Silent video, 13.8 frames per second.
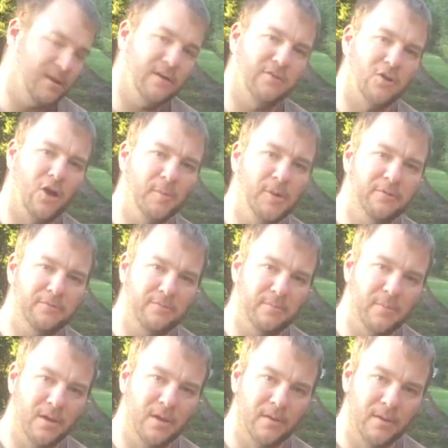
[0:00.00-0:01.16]
Another common
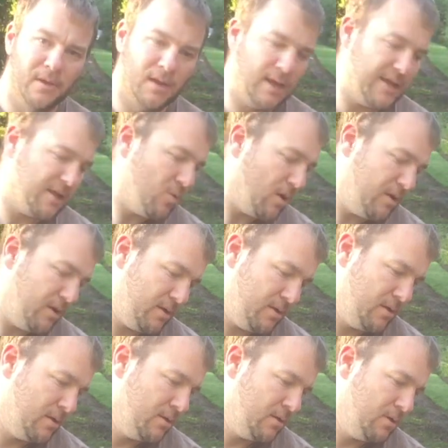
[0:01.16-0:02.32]
from Lake 1,
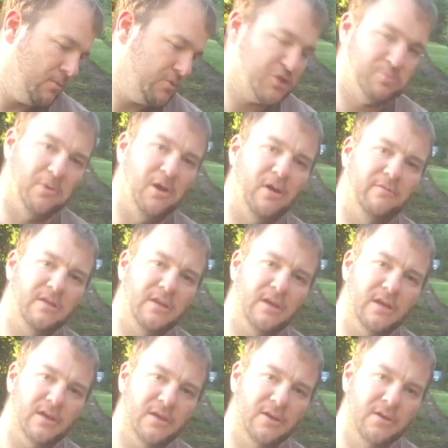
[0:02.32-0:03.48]
which is part of
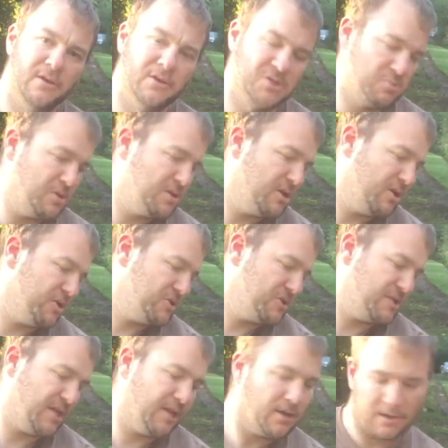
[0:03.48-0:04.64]
the Swindon
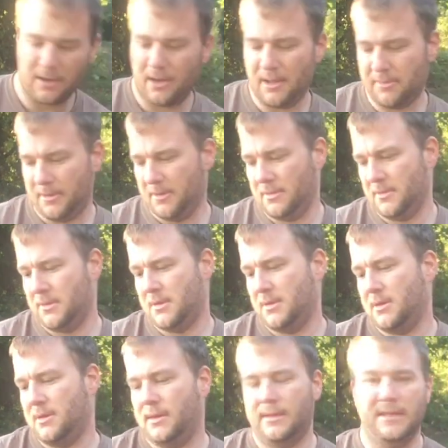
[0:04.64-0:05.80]
ISIS Angling Club,
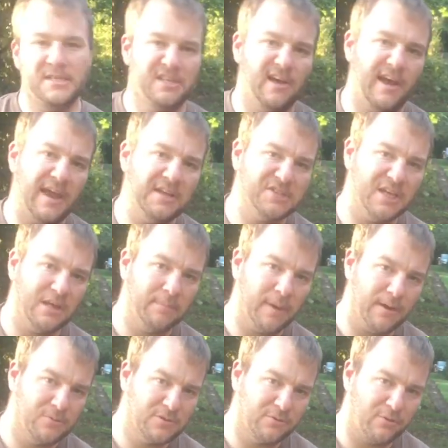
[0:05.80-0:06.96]
and he's at 18
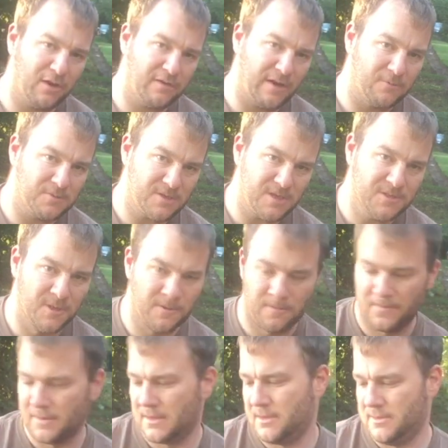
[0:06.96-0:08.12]
pounds 5 ounces.
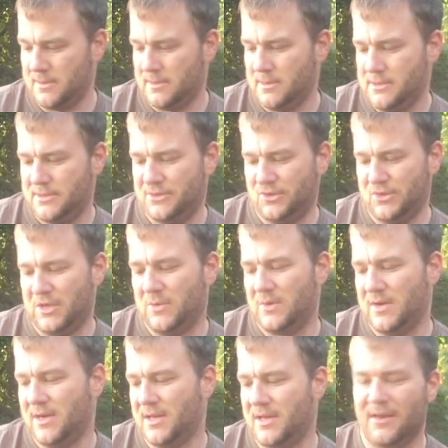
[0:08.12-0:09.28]

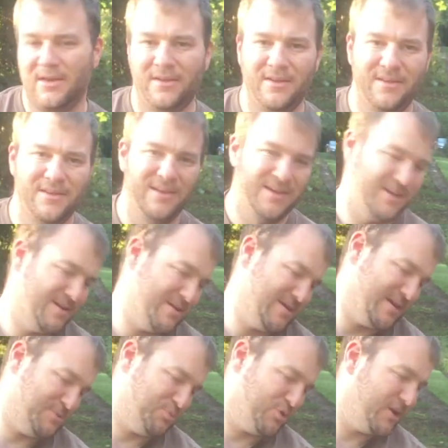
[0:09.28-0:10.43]
So
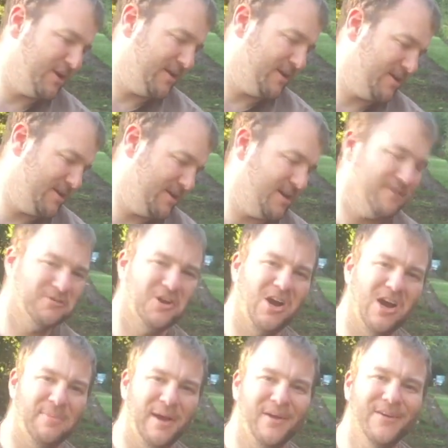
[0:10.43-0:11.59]
that's brilliant. Another
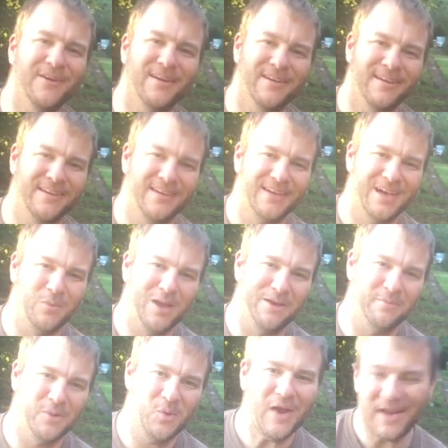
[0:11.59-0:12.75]
carp out. I'm well
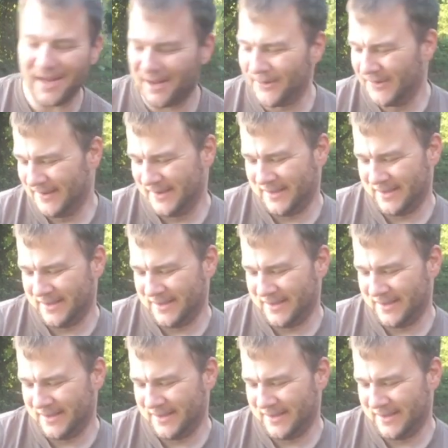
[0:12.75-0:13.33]
on my way now.